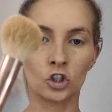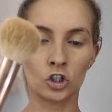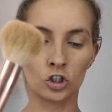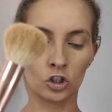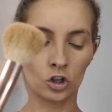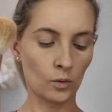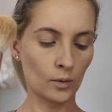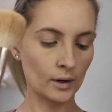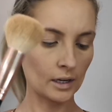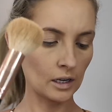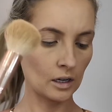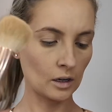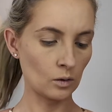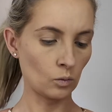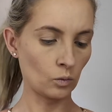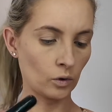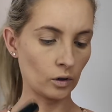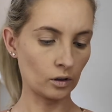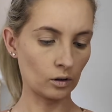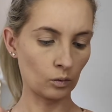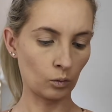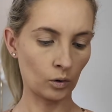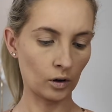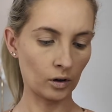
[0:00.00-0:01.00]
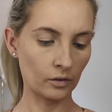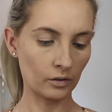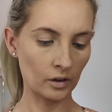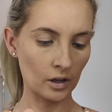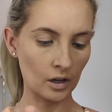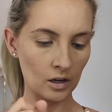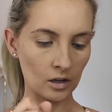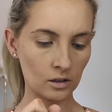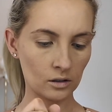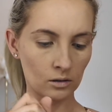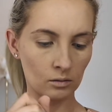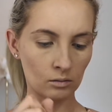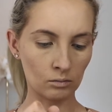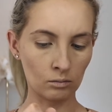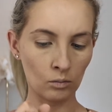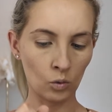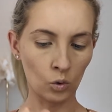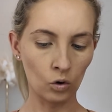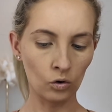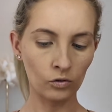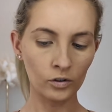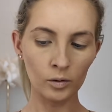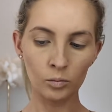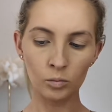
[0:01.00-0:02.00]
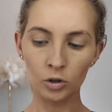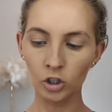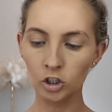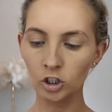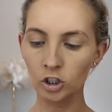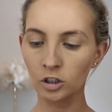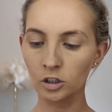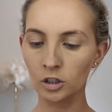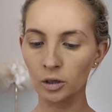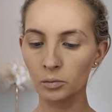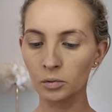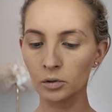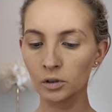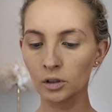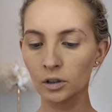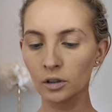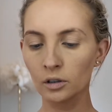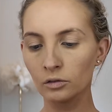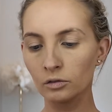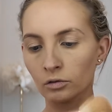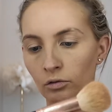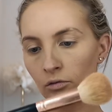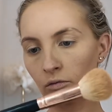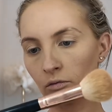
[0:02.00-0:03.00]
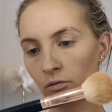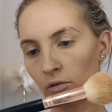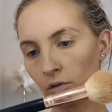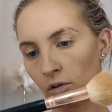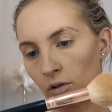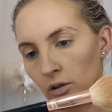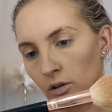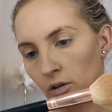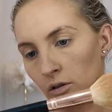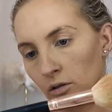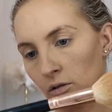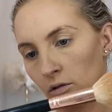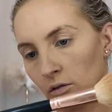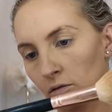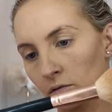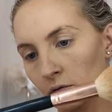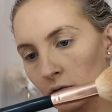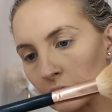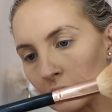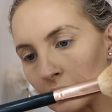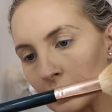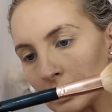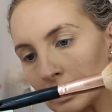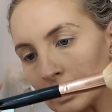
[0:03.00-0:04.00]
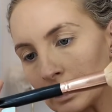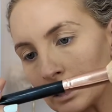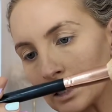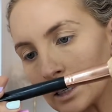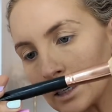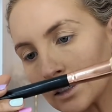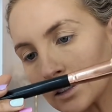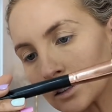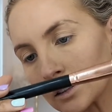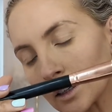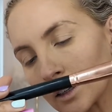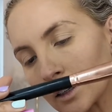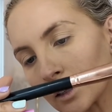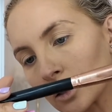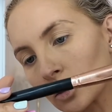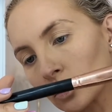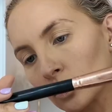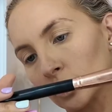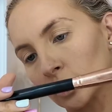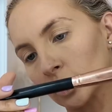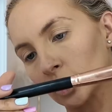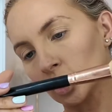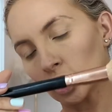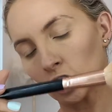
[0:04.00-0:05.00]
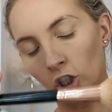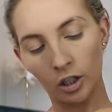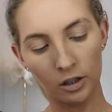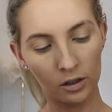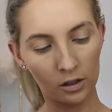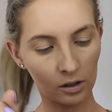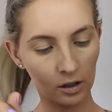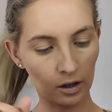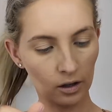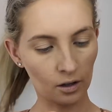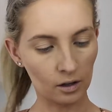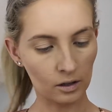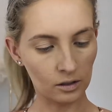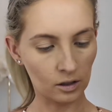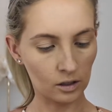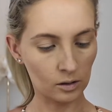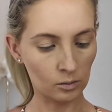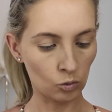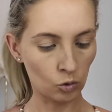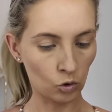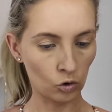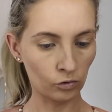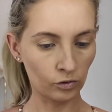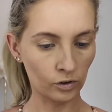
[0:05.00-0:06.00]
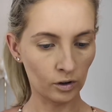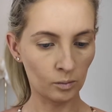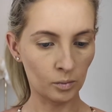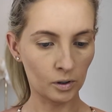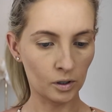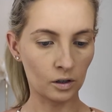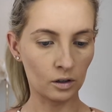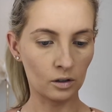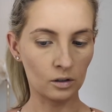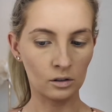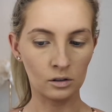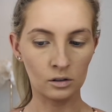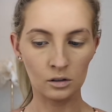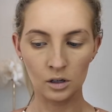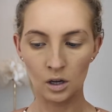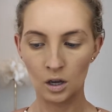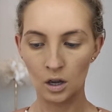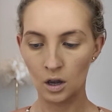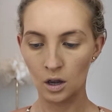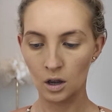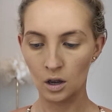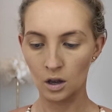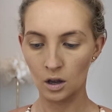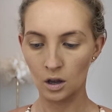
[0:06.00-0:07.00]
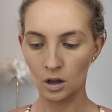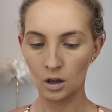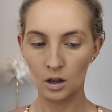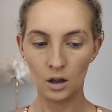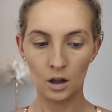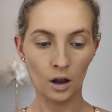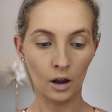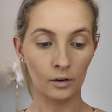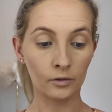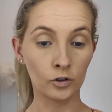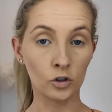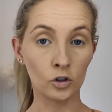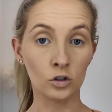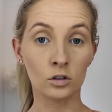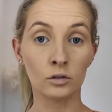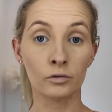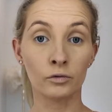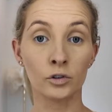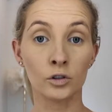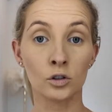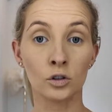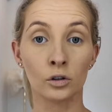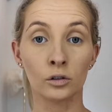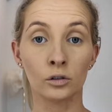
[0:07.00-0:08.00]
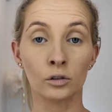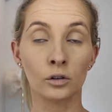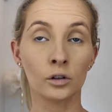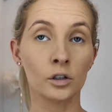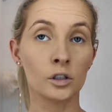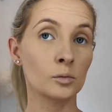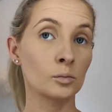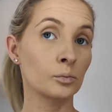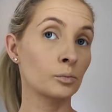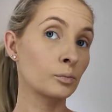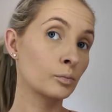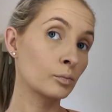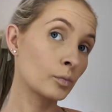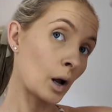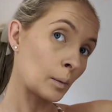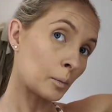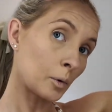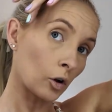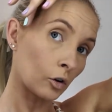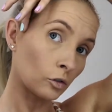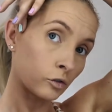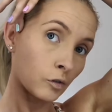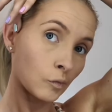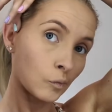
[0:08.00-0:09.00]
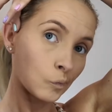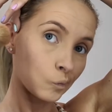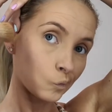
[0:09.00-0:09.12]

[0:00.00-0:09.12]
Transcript: Just going in with one of these Morphe brushes, I believe. Yes, I can only just see that it says Morphe because I've used them for so long it's come off.